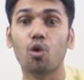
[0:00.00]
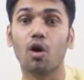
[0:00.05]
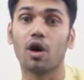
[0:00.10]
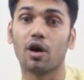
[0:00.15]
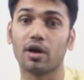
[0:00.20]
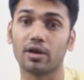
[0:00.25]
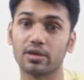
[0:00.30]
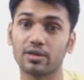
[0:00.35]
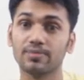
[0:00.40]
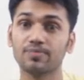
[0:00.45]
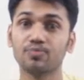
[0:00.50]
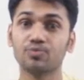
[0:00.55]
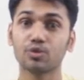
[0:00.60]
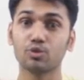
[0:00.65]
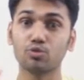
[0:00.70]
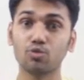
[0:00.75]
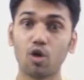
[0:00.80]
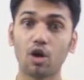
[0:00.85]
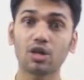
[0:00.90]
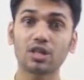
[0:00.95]
What
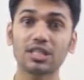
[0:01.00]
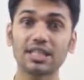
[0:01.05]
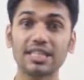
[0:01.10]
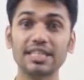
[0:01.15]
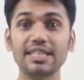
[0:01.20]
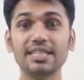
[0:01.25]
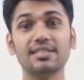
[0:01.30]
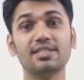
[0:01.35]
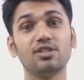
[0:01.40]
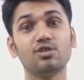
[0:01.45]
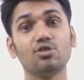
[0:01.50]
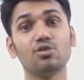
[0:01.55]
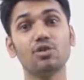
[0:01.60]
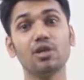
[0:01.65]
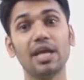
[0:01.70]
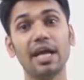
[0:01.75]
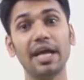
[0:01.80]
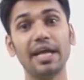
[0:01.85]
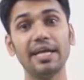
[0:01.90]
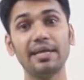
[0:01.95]
is your name?
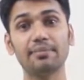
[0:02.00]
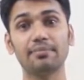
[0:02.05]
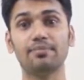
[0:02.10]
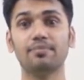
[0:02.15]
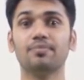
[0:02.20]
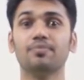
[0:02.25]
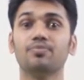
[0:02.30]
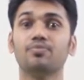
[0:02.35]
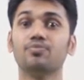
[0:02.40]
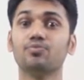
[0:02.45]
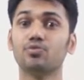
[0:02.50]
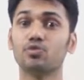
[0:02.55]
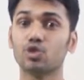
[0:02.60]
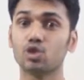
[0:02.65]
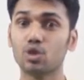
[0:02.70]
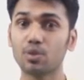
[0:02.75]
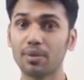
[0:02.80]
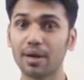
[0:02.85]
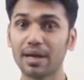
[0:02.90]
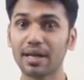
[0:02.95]
Tomar
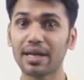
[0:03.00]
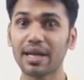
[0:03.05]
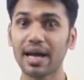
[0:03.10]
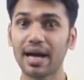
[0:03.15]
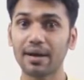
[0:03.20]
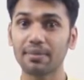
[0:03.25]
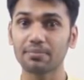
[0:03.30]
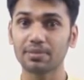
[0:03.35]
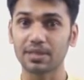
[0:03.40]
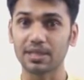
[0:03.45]
naam ki?